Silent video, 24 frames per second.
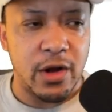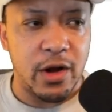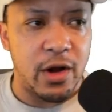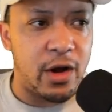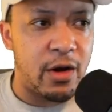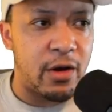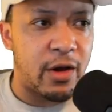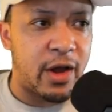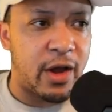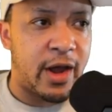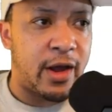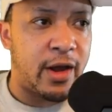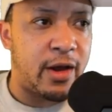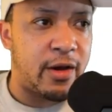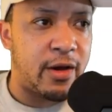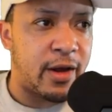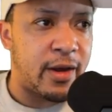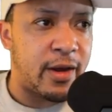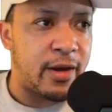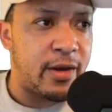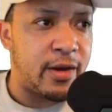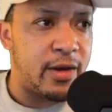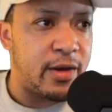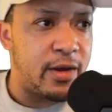Okay.
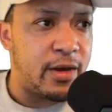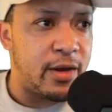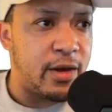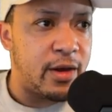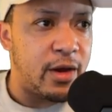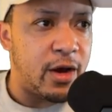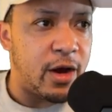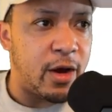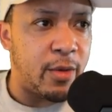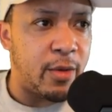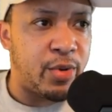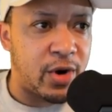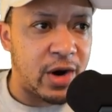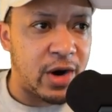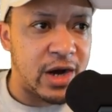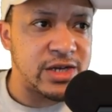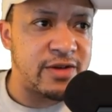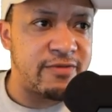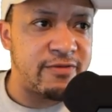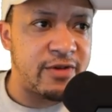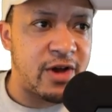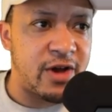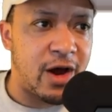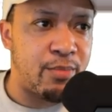A
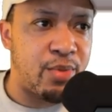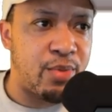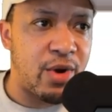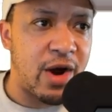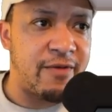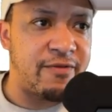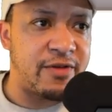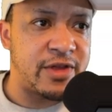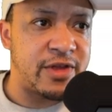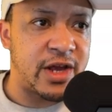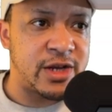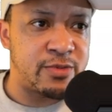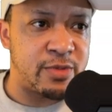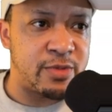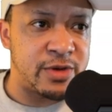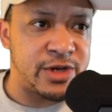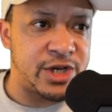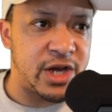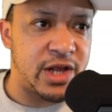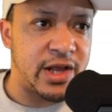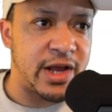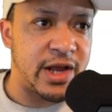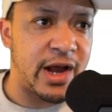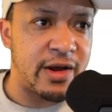progressive nonprofit that has been
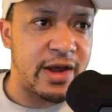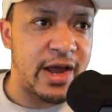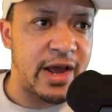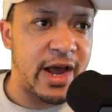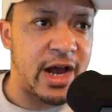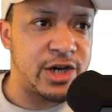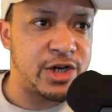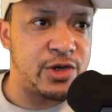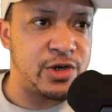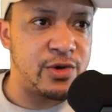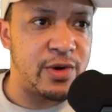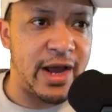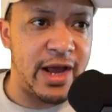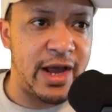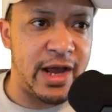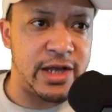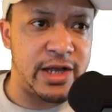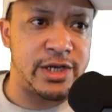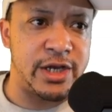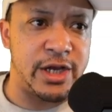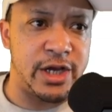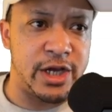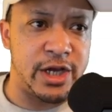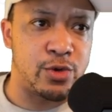shelling out cash to
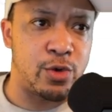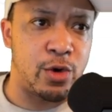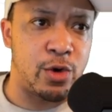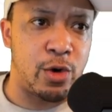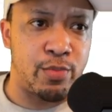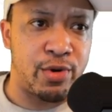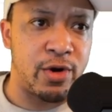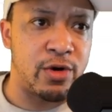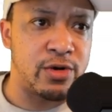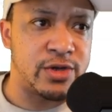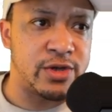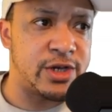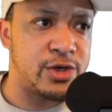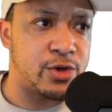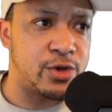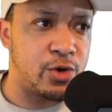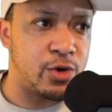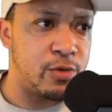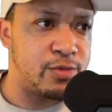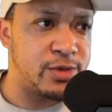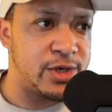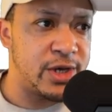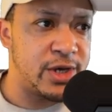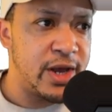anti-Israel protest
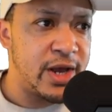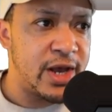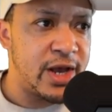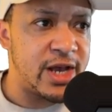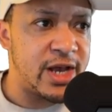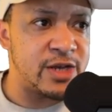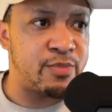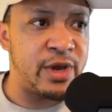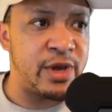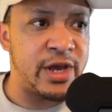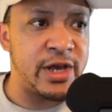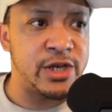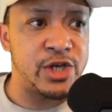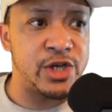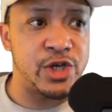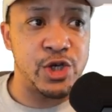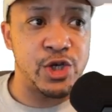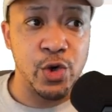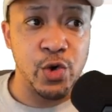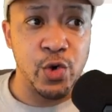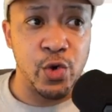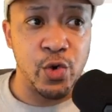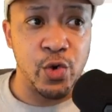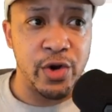groups is being
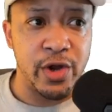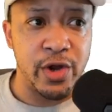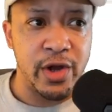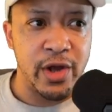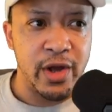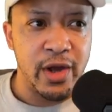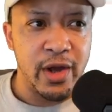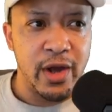sued